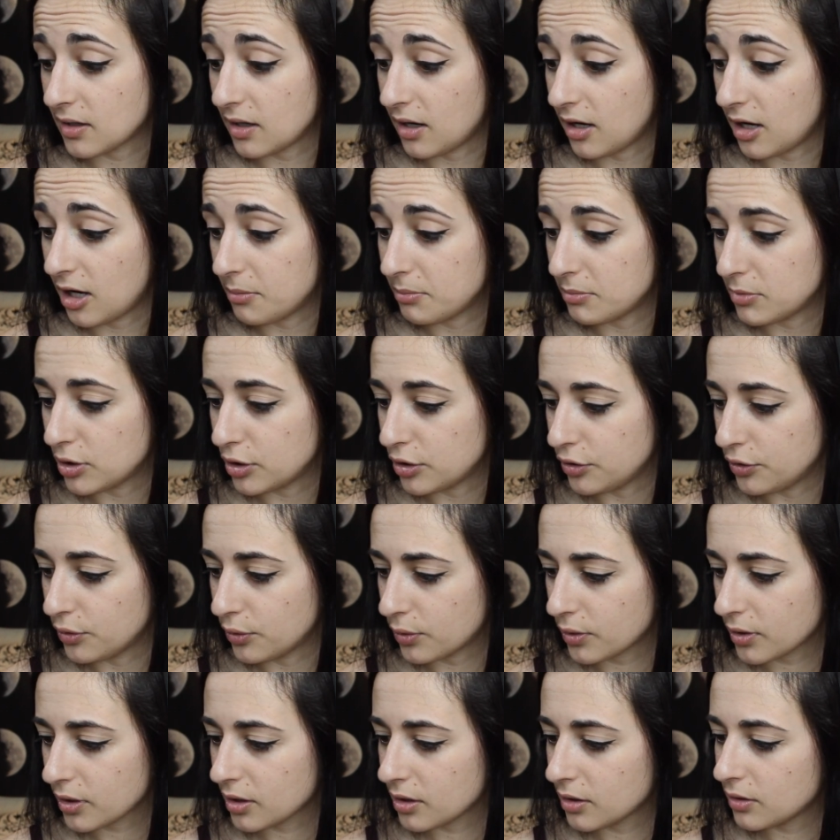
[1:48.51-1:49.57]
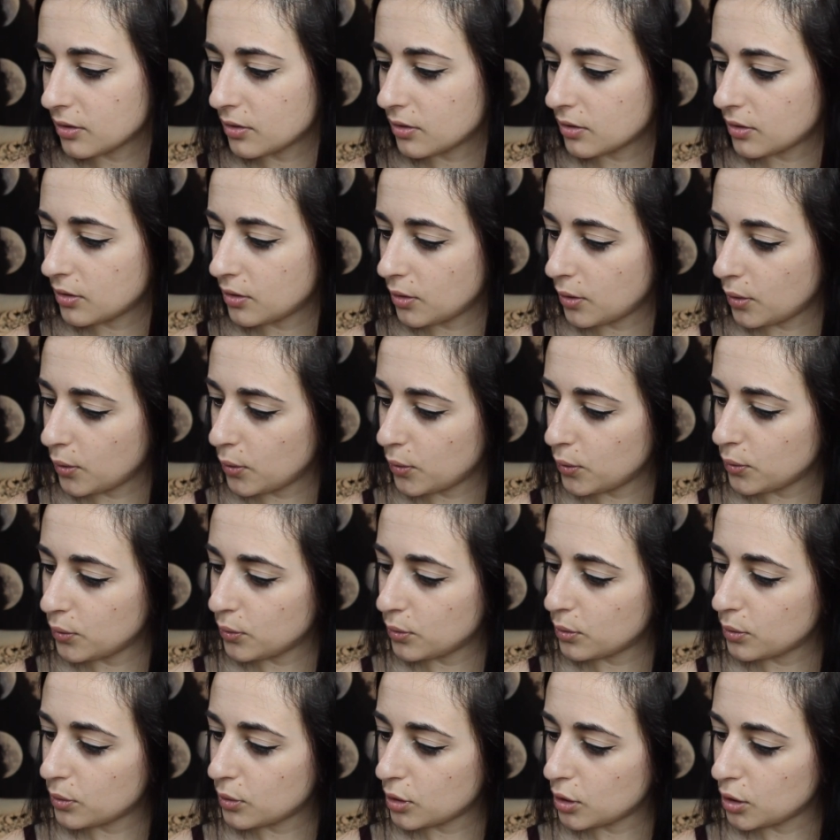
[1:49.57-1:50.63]

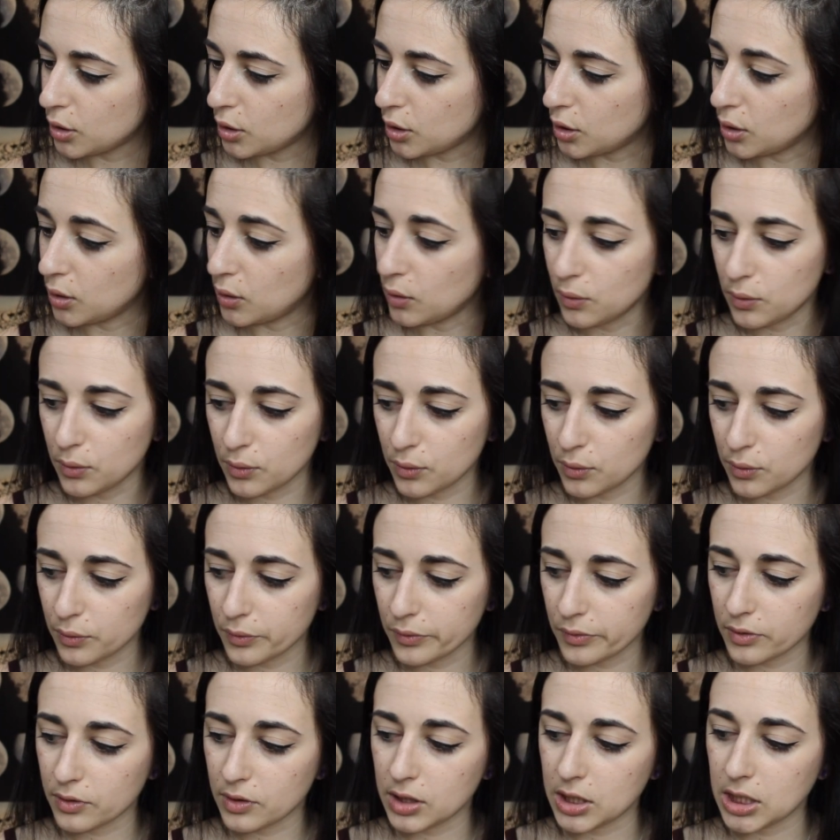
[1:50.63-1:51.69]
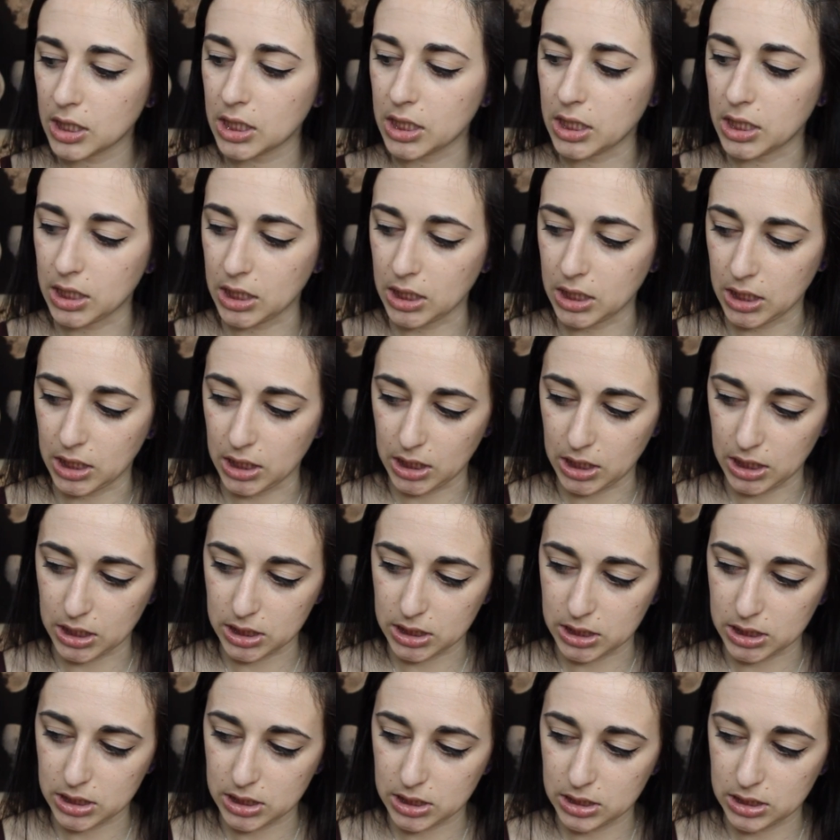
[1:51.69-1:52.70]
Norcochlorine,